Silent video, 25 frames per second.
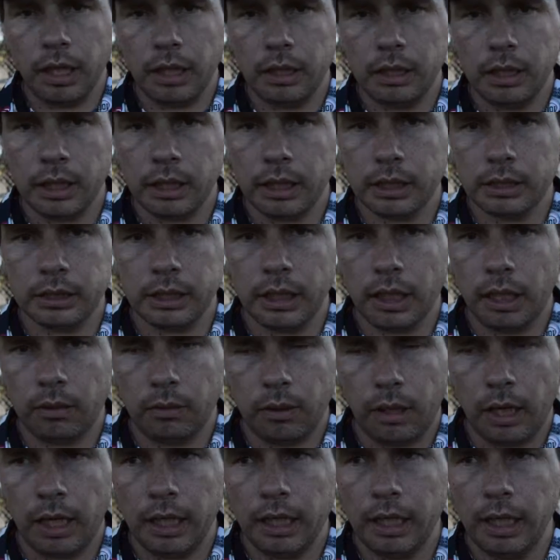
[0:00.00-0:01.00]
like I said,
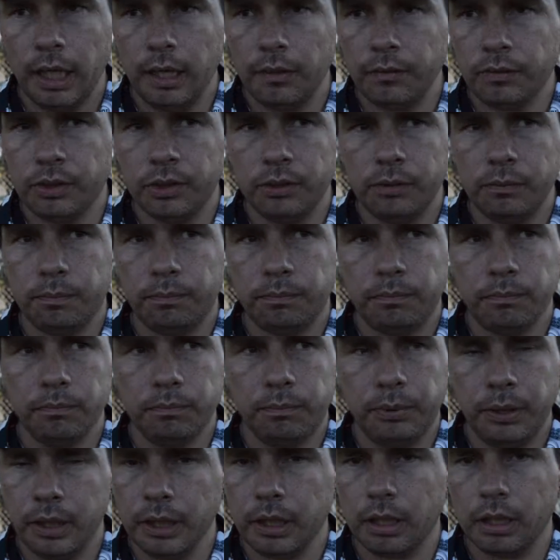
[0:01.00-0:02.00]
I have to
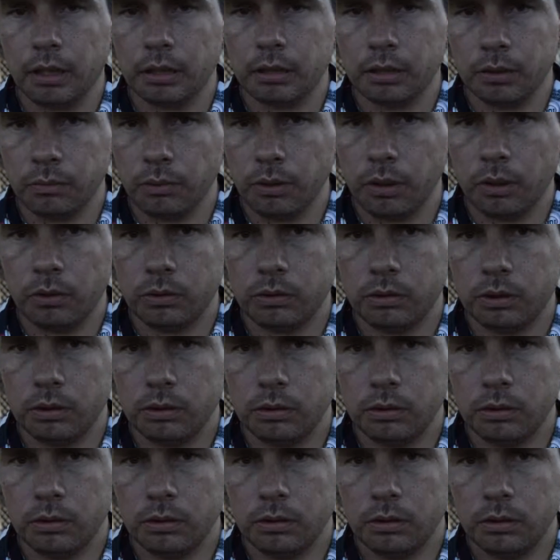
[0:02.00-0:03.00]
pick the road
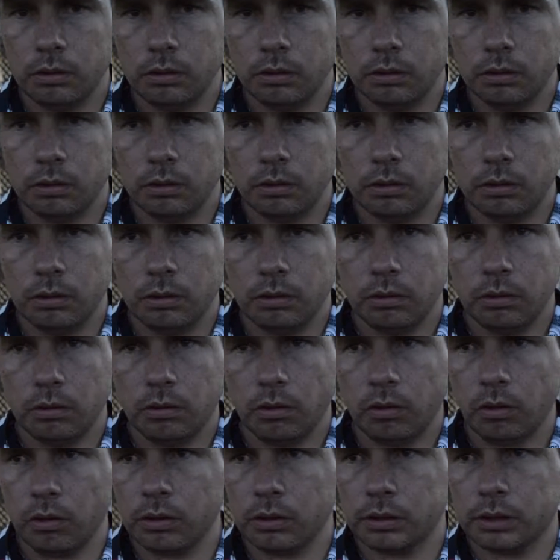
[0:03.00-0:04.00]

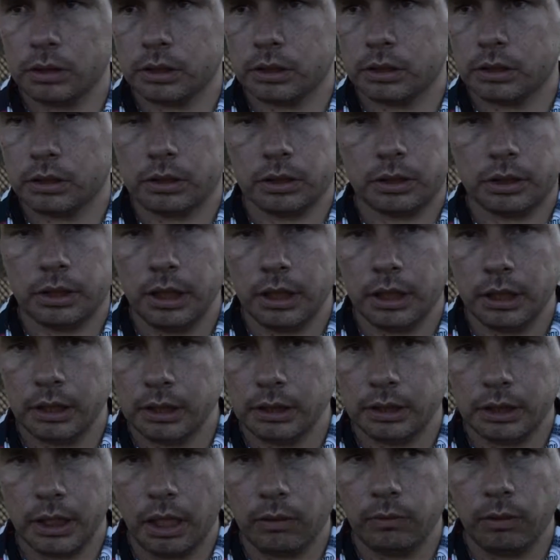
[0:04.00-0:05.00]
or stick on the
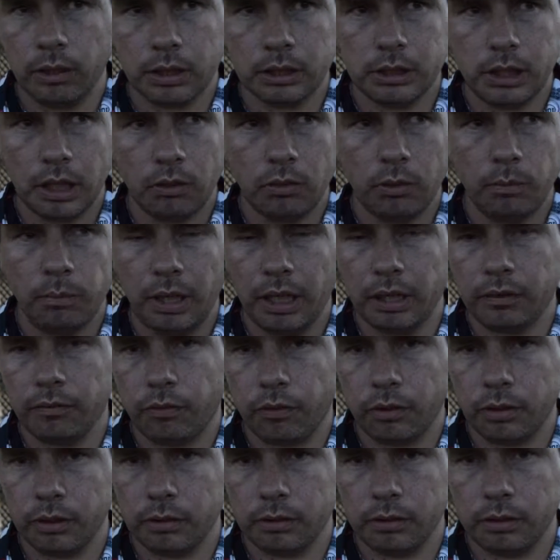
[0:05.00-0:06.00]
sidewalk because I'm going back and
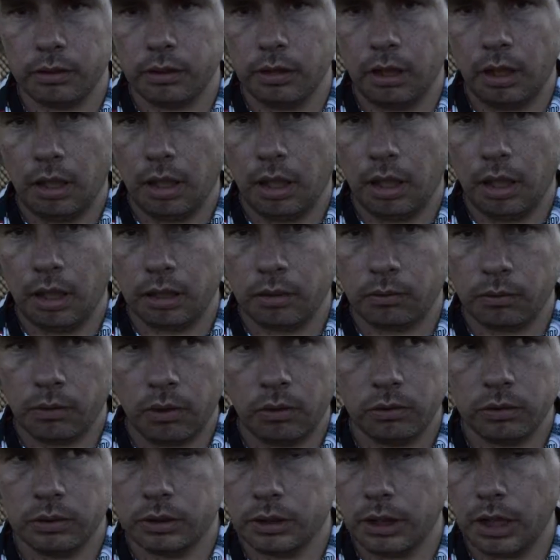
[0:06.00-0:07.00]
forth on the
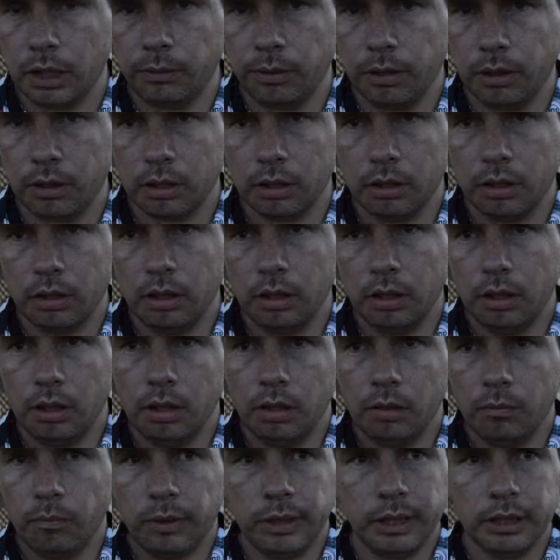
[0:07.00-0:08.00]
road and sidewalk.
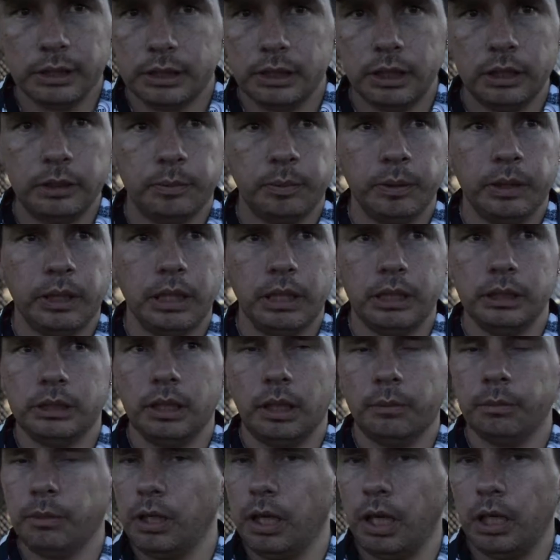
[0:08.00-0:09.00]
But it's just because
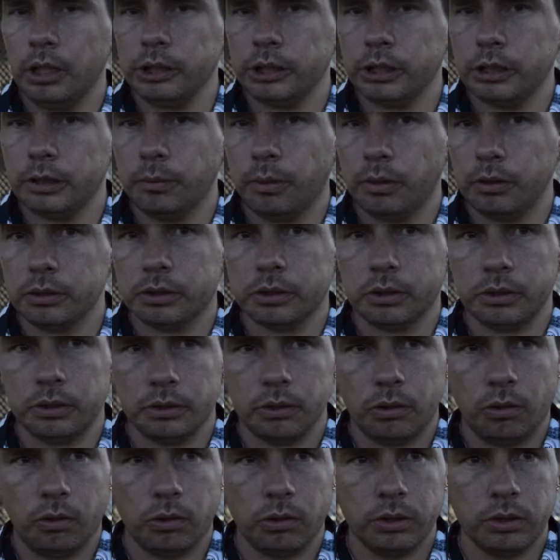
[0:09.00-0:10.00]
I'm cautious about certain
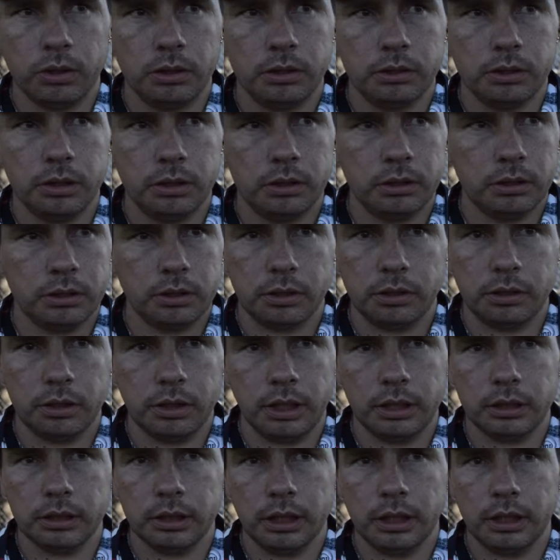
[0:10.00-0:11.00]
corners and certain
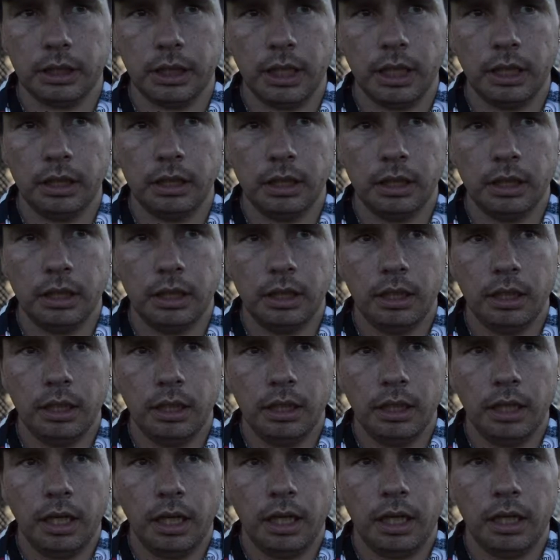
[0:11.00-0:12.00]
things like that.
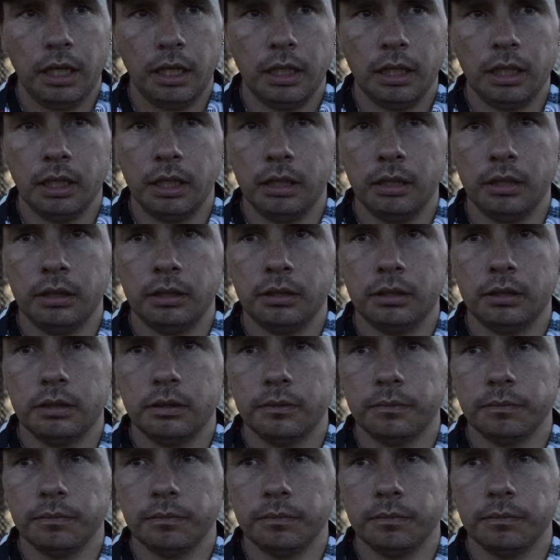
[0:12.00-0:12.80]
And